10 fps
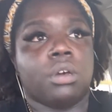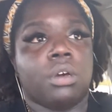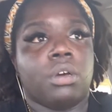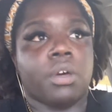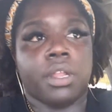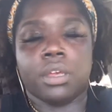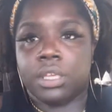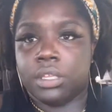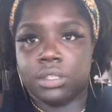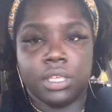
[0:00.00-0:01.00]
going to
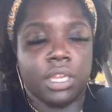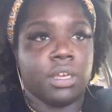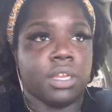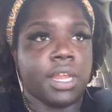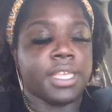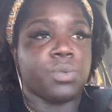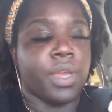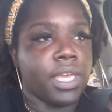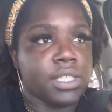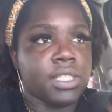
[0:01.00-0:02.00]
get a good night's
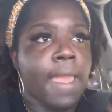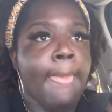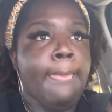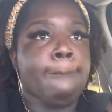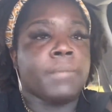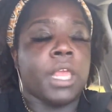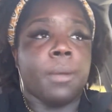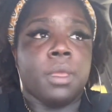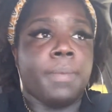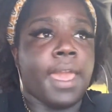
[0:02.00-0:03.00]
rest. And I'll
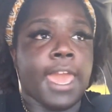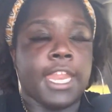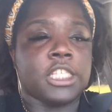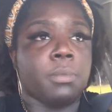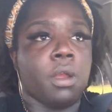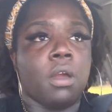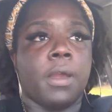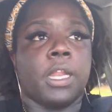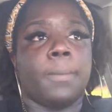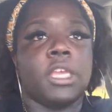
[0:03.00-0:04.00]
be back at it tomorrow.
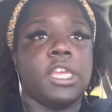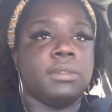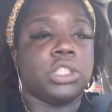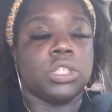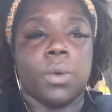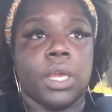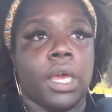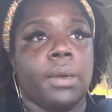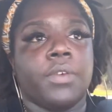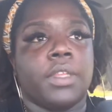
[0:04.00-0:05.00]
And I'm going to keep showing
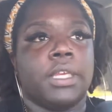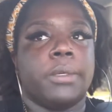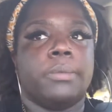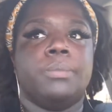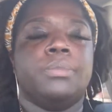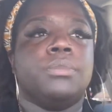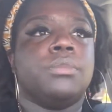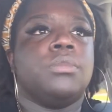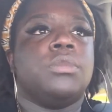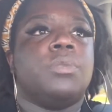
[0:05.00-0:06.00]
up for
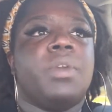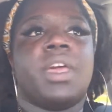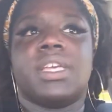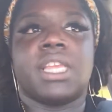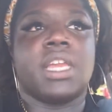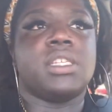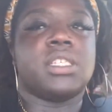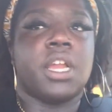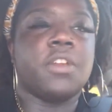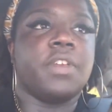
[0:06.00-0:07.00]
them because they
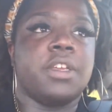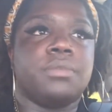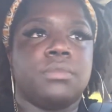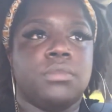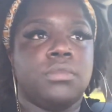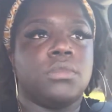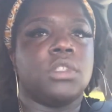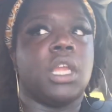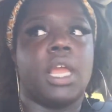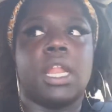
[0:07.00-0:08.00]
deserve it.
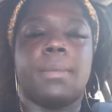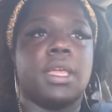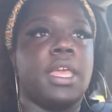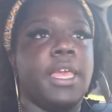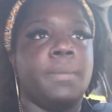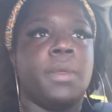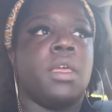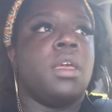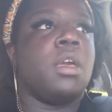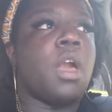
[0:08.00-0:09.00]
And I'm going to keep
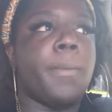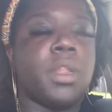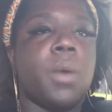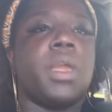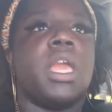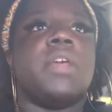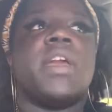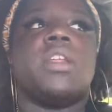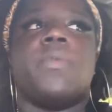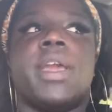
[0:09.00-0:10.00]
coming up with
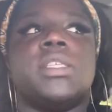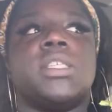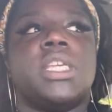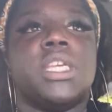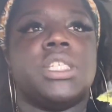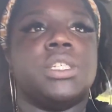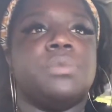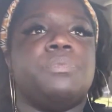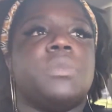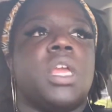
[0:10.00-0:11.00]
innovative ways to teach
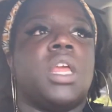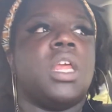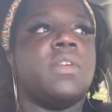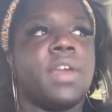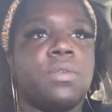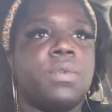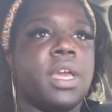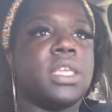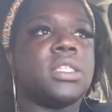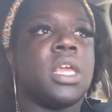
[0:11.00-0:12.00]
them and innovative
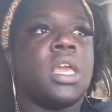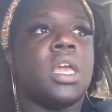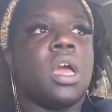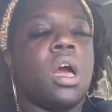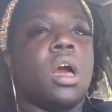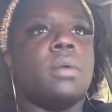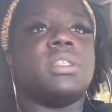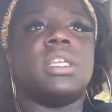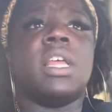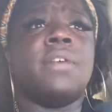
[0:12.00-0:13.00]
ways
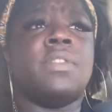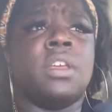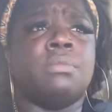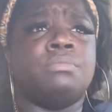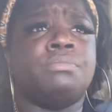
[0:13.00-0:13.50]
to love them.